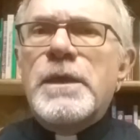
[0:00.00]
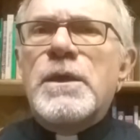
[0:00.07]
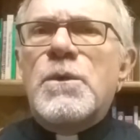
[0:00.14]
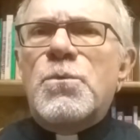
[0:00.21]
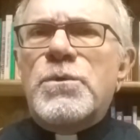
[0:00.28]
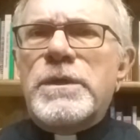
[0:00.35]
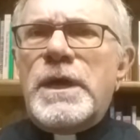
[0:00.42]

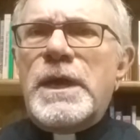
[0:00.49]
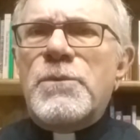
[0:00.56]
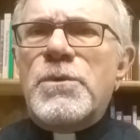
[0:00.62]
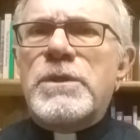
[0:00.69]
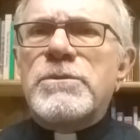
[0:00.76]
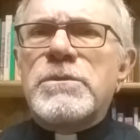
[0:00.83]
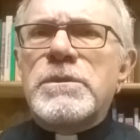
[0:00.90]
Would I
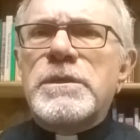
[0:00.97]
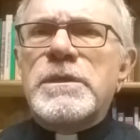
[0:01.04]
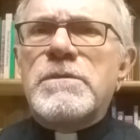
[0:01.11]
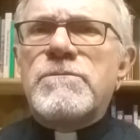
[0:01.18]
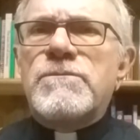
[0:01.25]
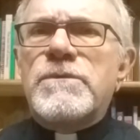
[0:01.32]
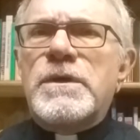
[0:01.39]
rather
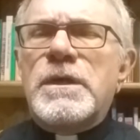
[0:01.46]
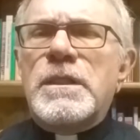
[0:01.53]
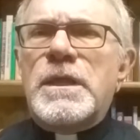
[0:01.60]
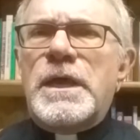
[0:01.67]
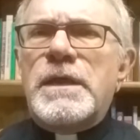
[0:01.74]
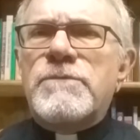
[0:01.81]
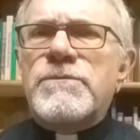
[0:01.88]
live a
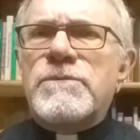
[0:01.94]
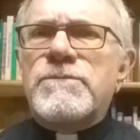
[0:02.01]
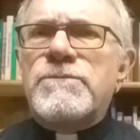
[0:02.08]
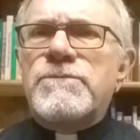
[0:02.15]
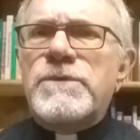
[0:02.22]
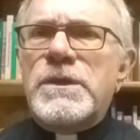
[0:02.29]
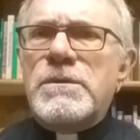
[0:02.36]
life of
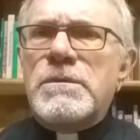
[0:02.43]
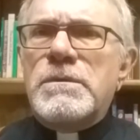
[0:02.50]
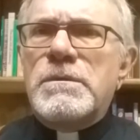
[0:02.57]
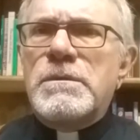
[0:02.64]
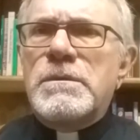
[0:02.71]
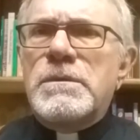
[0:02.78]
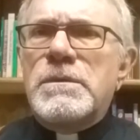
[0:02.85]

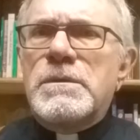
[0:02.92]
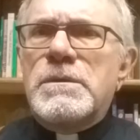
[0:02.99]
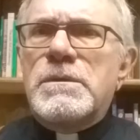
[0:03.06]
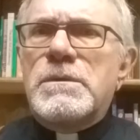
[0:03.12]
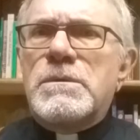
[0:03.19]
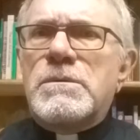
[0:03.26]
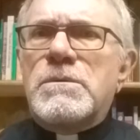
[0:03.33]
fear
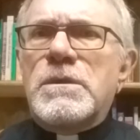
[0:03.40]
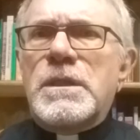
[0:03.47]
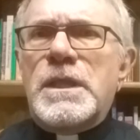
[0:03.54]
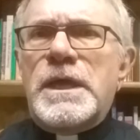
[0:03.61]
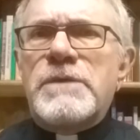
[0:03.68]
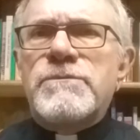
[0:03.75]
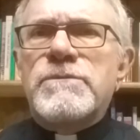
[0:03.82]
or a
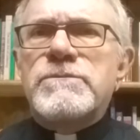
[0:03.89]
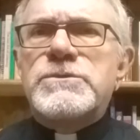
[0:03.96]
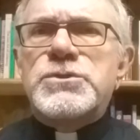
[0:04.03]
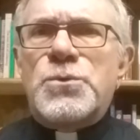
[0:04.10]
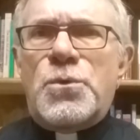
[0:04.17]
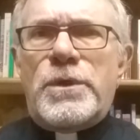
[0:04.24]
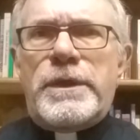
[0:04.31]
life of
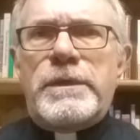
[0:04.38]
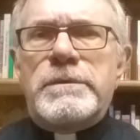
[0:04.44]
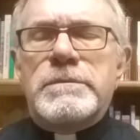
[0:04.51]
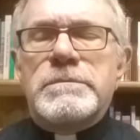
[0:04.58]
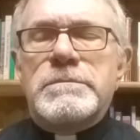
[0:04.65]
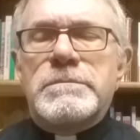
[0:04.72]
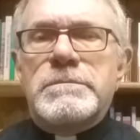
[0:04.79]
joy?
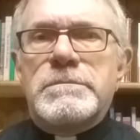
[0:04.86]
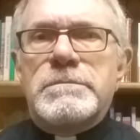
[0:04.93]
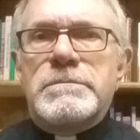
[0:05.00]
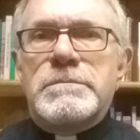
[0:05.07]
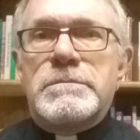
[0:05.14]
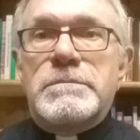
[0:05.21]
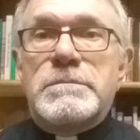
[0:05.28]

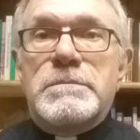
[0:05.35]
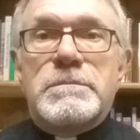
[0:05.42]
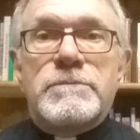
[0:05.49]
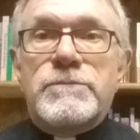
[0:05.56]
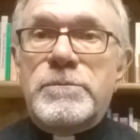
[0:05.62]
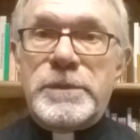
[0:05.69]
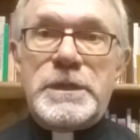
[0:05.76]

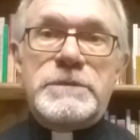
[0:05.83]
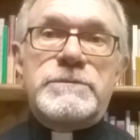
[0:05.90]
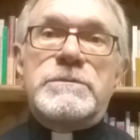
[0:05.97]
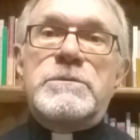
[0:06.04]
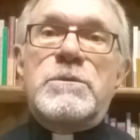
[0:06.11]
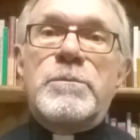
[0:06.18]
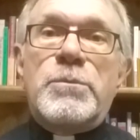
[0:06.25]
For me,
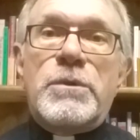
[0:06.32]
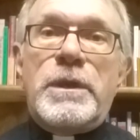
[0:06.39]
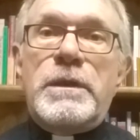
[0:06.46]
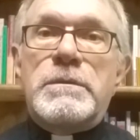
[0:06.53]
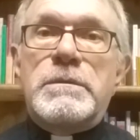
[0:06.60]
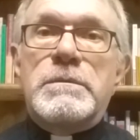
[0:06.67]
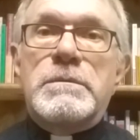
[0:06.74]
it's a
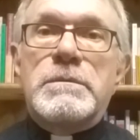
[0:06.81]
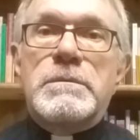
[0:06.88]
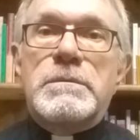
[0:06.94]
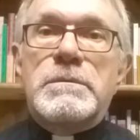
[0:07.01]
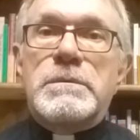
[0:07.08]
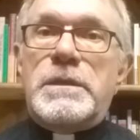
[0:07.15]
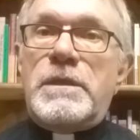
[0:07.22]
no-brainer.
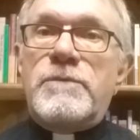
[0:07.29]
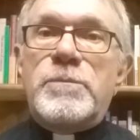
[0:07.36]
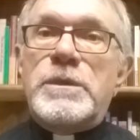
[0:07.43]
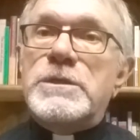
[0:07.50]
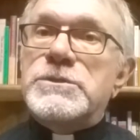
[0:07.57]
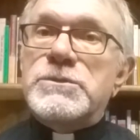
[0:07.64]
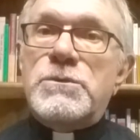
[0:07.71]
Give
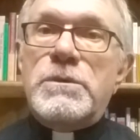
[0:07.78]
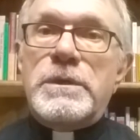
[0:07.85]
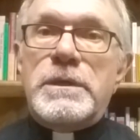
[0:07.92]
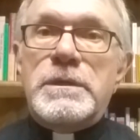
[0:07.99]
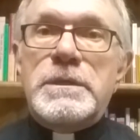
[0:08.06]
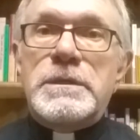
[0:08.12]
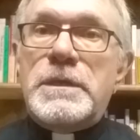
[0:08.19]
me joy
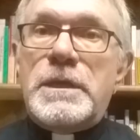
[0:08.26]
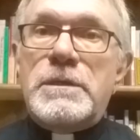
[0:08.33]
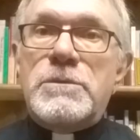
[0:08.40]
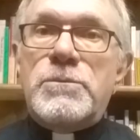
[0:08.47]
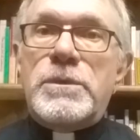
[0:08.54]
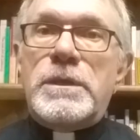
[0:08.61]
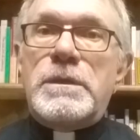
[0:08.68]
any day
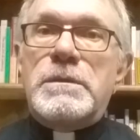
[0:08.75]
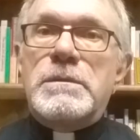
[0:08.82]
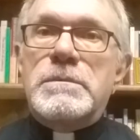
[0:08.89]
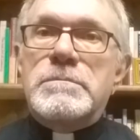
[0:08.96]
of the week.